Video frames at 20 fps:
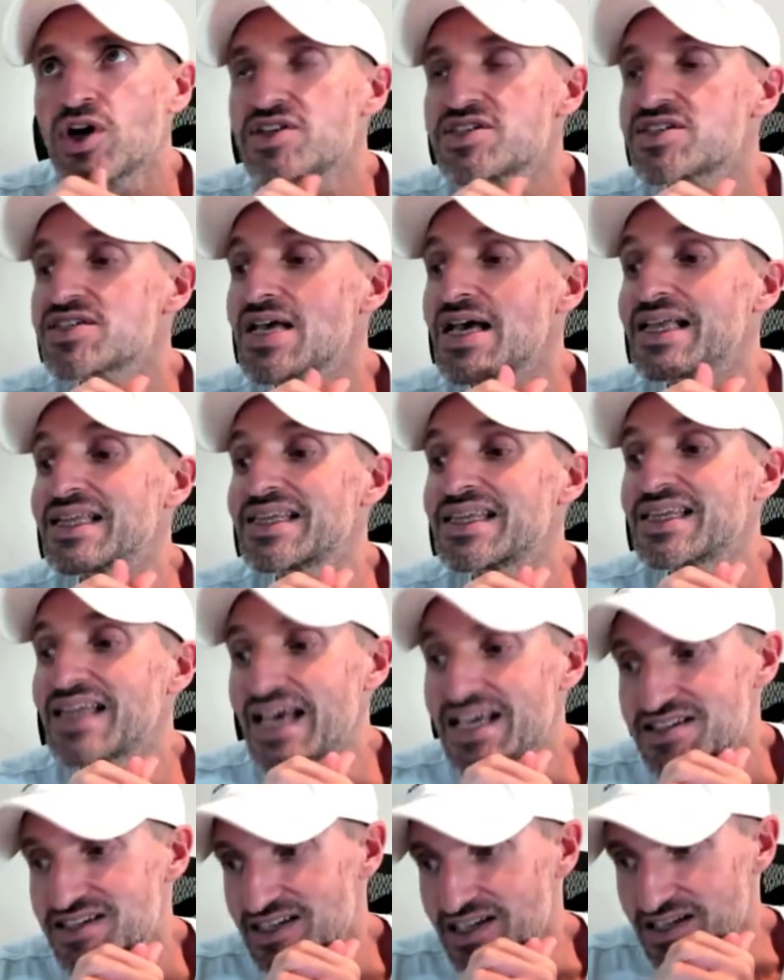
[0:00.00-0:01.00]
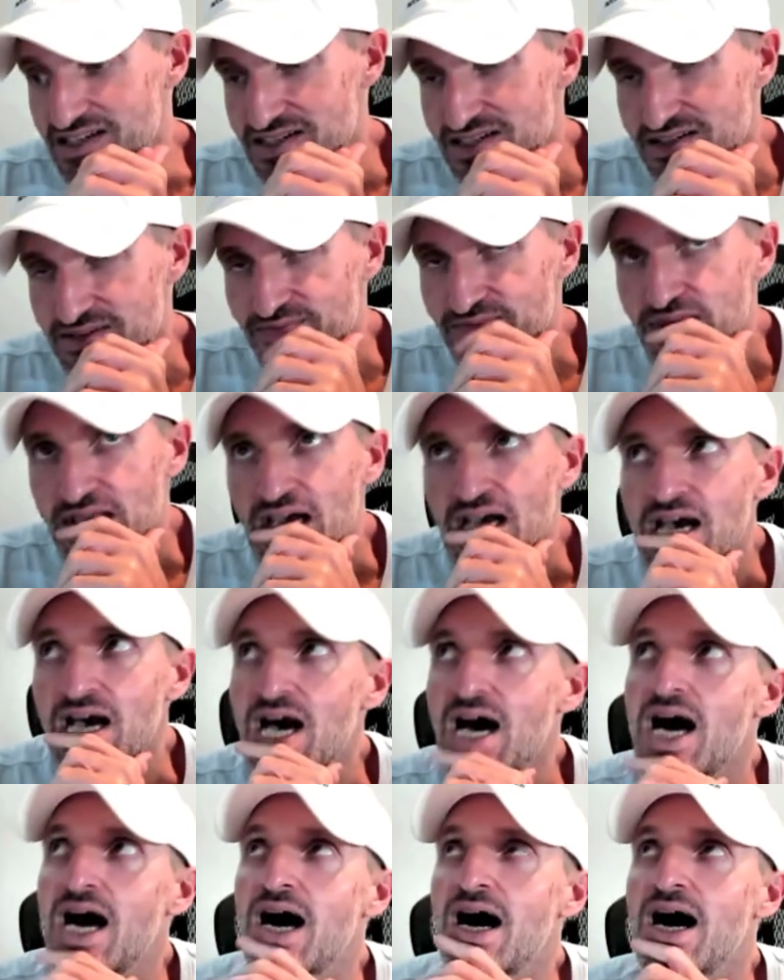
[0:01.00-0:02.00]
was laziness.
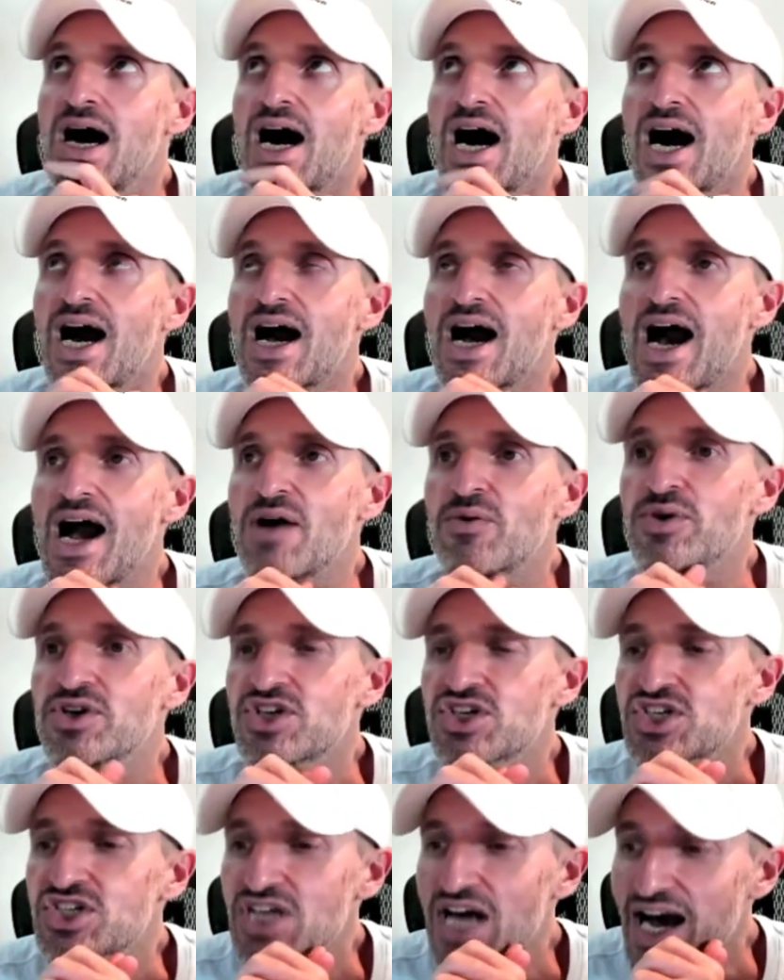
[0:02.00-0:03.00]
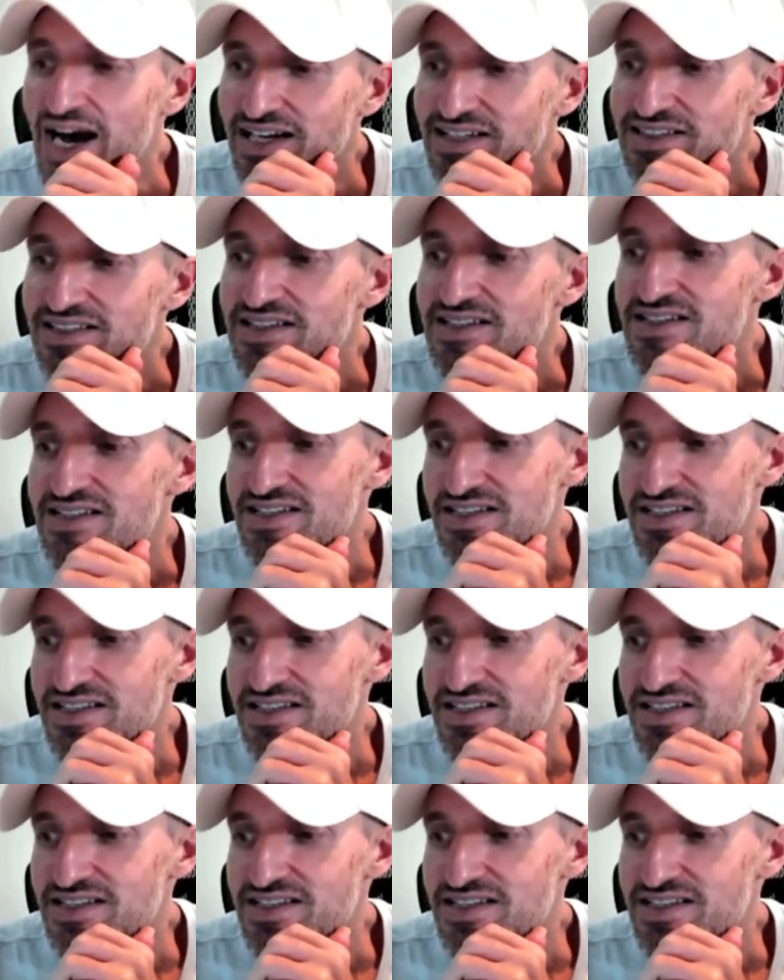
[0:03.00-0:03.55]
I was shocked to